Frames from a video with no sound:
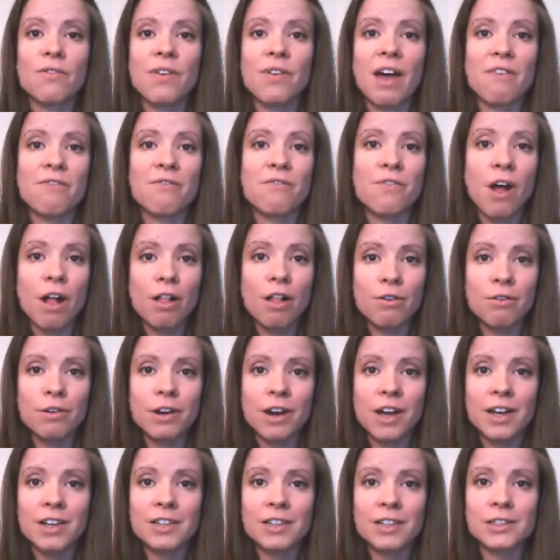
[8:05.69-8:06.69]
have followed
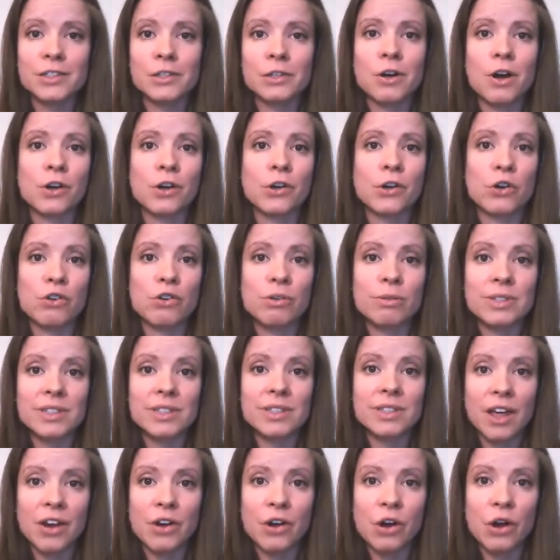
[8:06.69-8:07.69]
us, you're on our
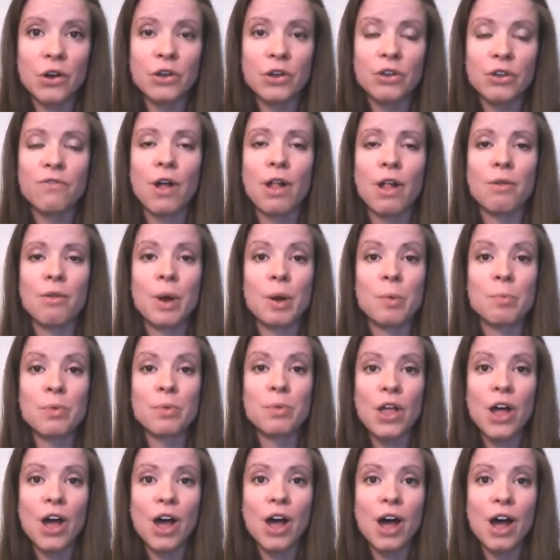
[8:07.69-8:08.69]
newsletter, you follow our
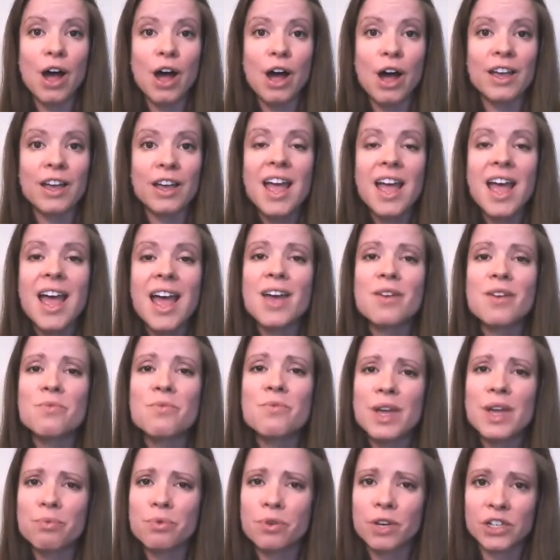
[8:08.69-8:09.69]
blog, and
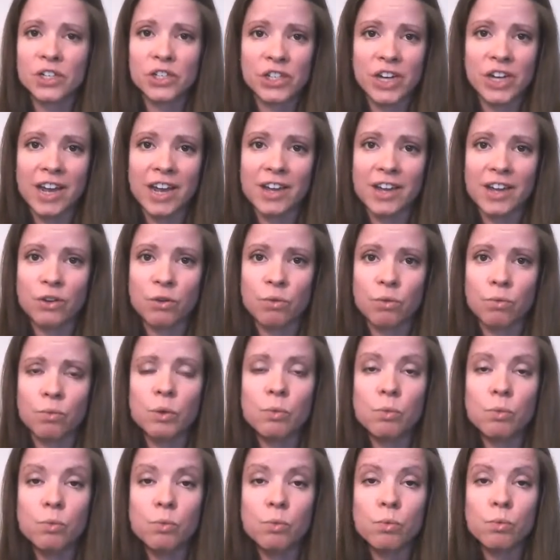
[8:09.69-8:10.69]
we appreciate you.
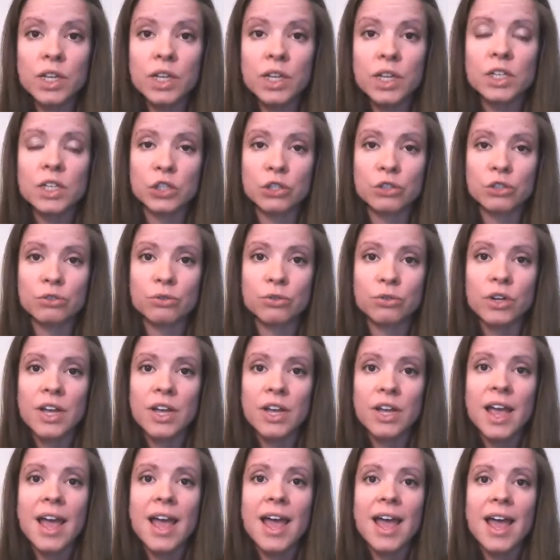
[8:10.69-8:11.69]
We really do.
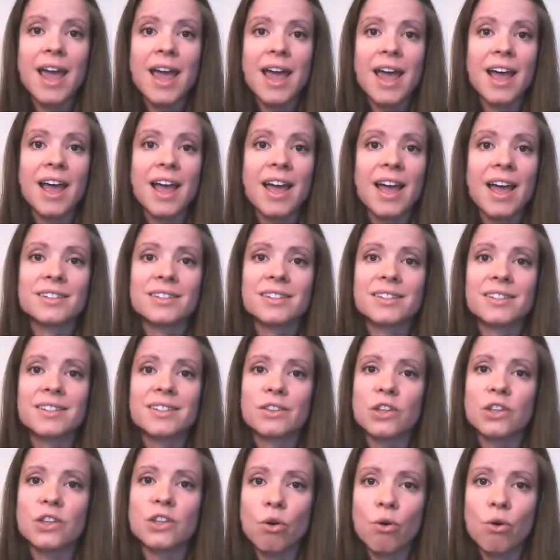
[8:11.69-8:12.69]
And
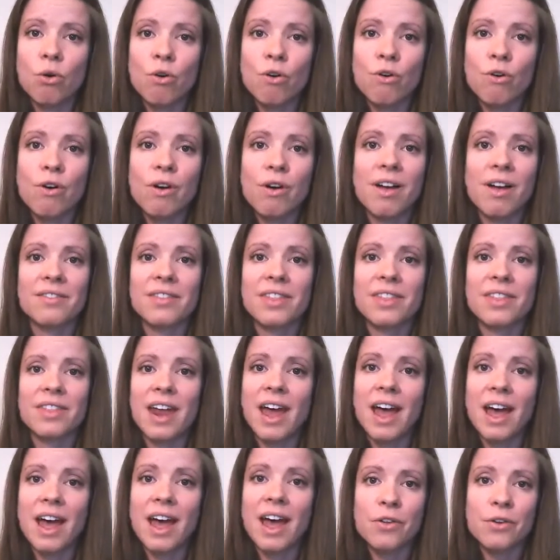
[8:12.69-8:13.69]
the goal
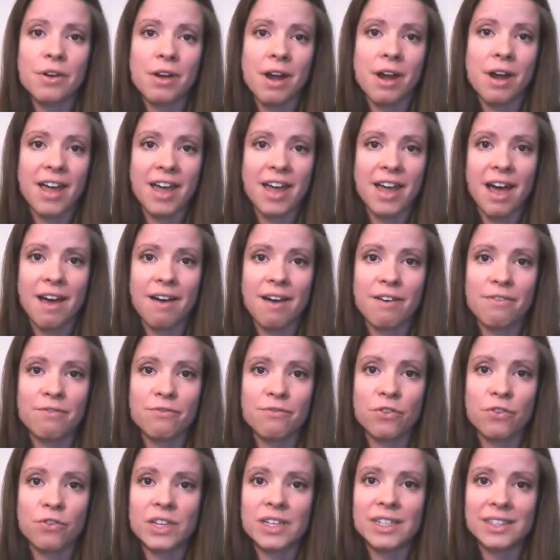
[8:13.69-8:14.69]
that Heather and I have
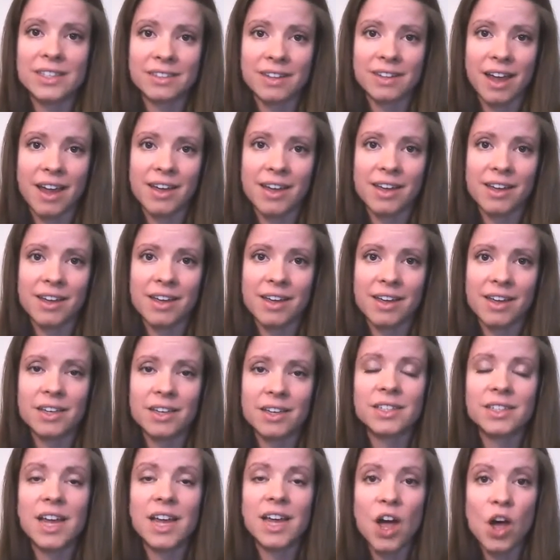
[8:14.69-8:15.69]
for this site
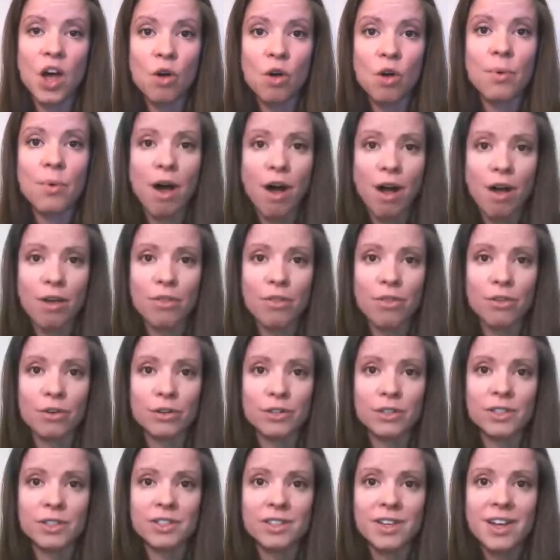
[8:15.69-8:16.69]
is to help
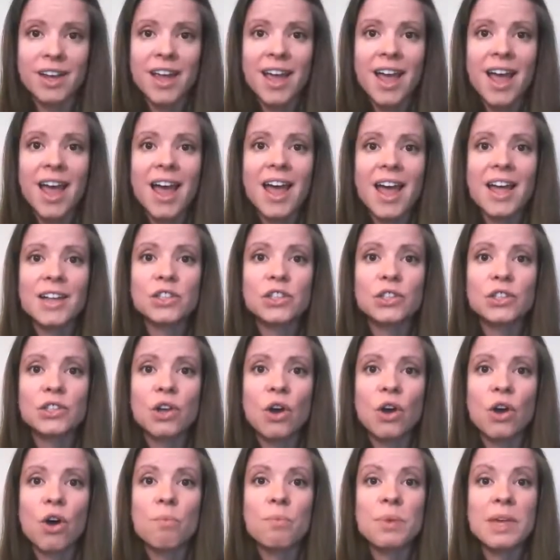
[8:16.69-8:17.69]
authors. And
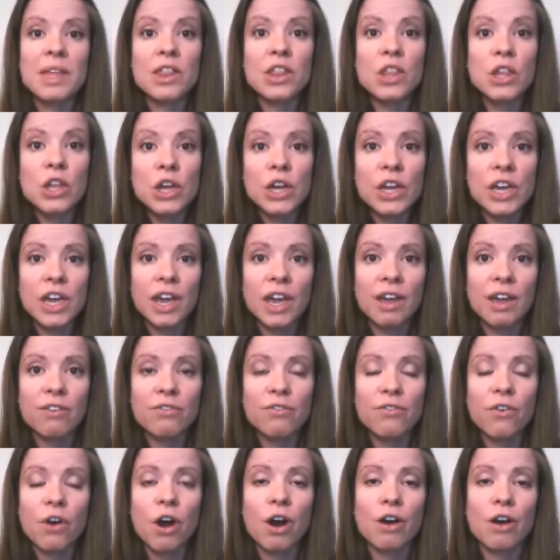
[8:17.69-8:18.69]
so be
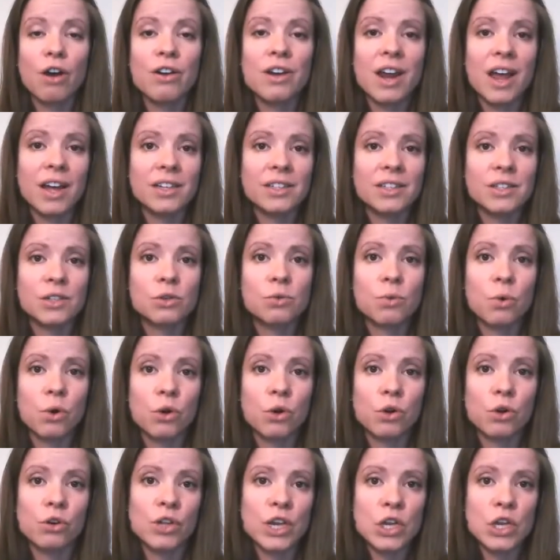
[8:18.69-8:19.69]
looking for our next
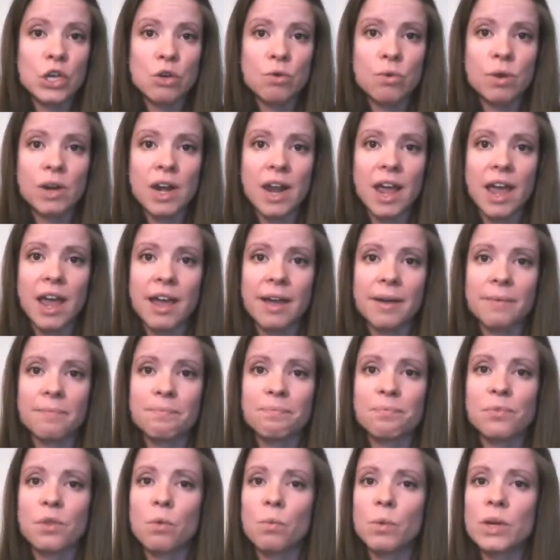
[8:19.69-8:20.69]
quarterly Q&A.
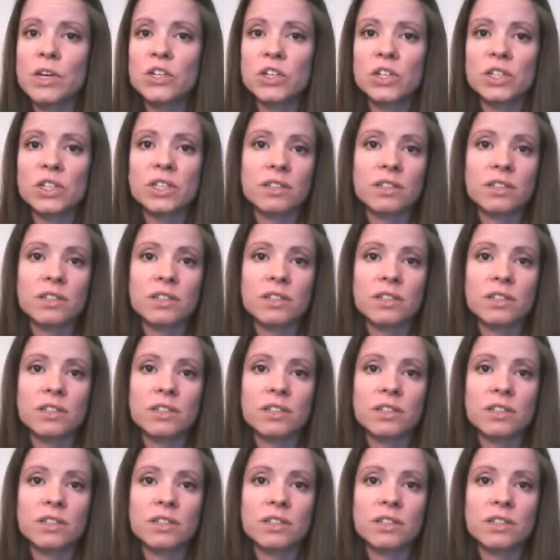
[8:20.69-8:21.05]
We